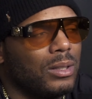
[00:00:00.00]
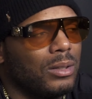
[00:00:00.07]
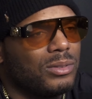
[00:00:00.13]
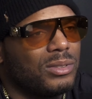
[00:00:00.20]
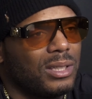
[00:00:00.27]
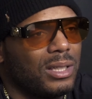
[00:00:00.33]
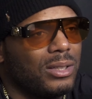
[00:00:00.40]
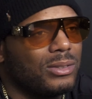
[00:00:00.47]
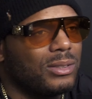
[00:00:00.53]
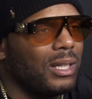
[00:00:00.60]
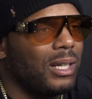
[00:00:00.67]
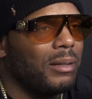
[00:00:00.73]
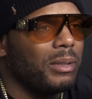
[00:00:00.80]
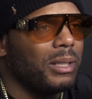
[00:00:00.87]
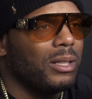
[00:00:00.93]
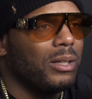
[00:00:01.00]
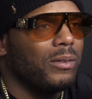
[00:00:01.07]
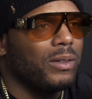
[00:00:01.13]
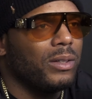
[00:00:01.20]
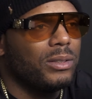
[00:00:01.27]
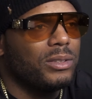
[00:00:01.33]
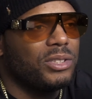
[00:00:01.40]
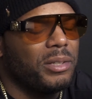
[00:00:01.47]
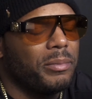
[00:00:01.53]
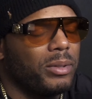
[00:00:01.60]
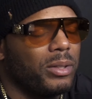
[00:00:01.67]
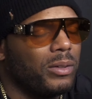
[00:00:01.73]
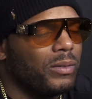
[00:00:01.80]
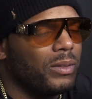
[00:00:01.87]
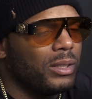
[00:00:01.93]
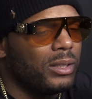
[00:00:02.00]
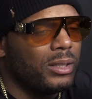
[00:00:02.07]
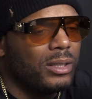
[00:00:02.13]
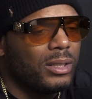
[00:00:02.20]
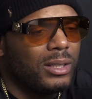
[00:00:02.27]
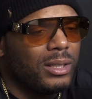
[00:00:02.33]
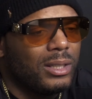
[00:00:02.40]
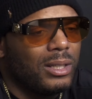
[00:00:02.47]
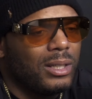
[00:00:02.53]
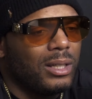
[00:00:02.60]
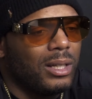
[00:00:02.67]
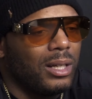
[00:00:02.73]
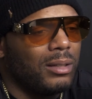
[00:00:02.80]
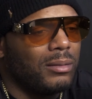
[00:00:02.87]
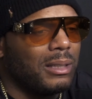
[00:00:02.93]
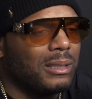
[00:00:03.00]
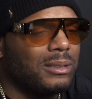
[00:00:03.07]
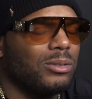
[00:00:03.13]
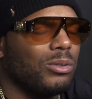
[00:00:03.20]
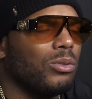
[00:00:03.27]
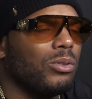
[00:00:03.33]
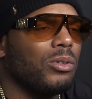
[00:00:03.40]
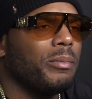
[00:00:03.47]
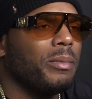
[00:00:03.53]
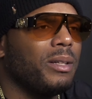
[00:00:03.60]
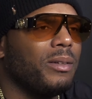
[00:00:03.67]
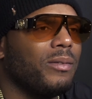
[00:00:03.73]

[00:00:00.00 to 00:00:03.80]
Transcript: sale time to get over here, shipping over here, I just order them in